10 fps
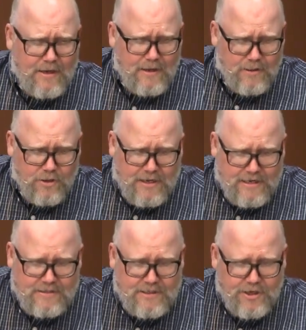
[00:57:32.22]
look
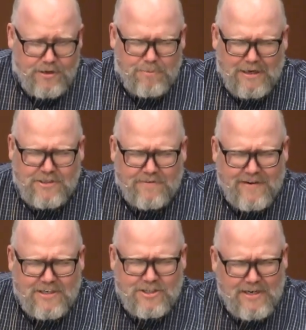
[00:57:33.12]
into your
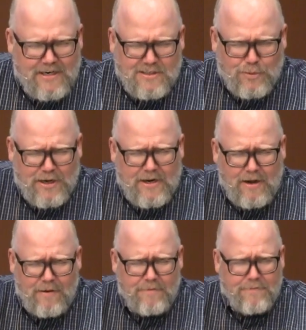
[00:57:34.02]
preservation next week
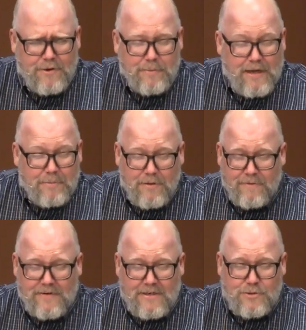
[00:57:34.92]
of your people
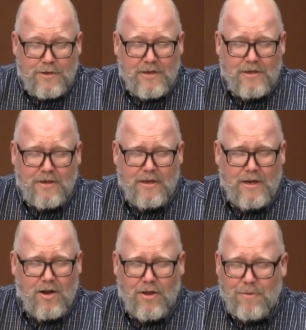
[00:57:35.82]
of Israel
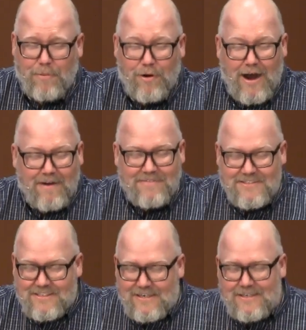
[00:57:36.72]
and all the
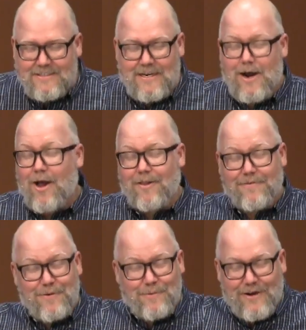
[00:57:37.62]
prophecies. Not all
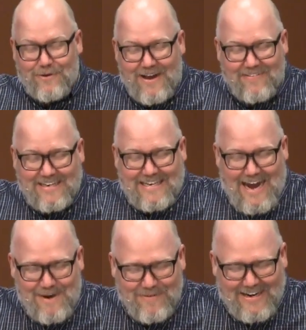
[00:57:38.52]
of them, we don't have the
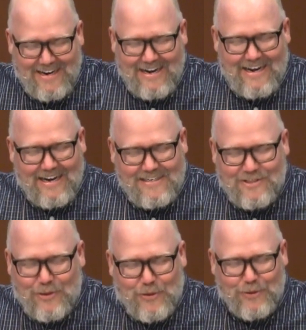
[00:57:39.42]
time, but it, it's
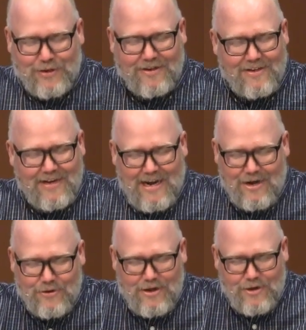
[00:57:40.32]
so cool
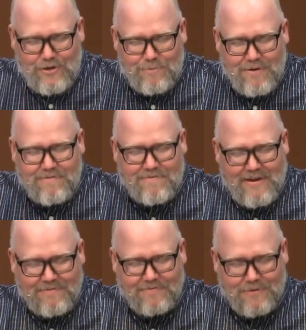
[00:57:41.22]
how, how you've been
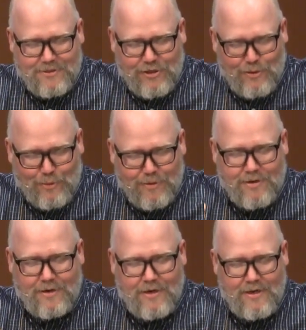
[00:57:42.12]
faithful to your
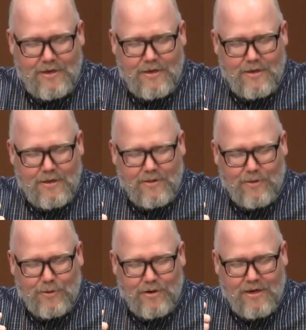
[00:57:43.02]
word,
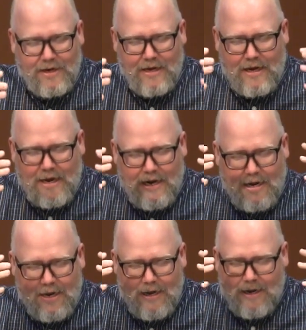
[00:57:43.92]
Lord.
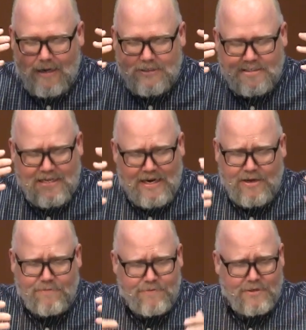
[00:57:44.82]
And uh, just
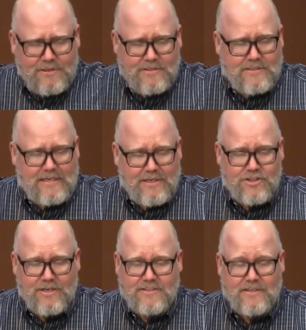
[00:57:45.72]
thank you for just
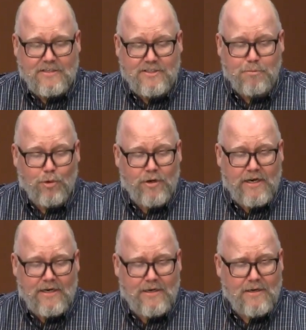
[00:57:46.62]
teaching us this
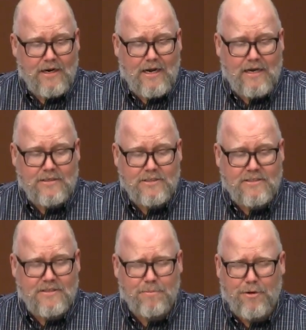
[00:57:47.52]
morning, God,
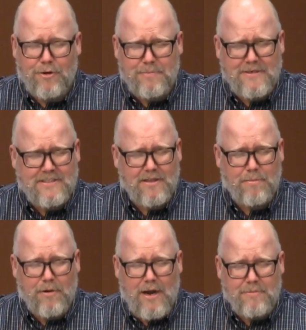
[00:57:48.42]
just the purpose and the
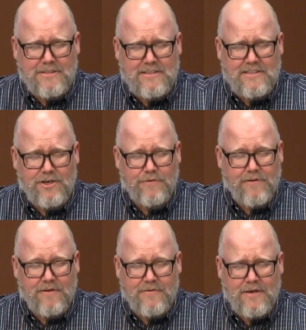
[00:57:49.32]
promises that
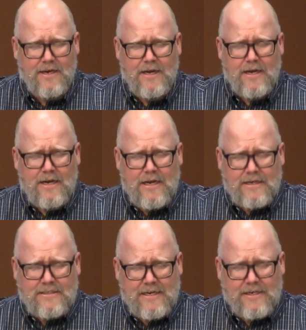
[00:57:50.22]
you've given
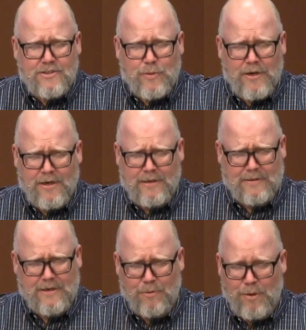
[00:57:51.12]
to Israel.
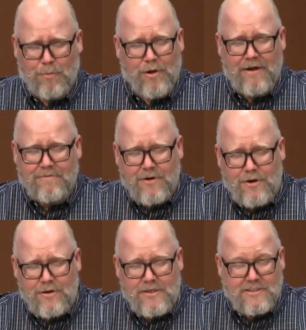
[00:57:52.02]
And we pray for
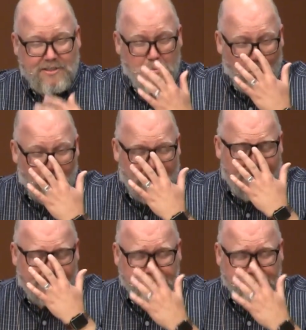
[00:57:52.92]
her this morning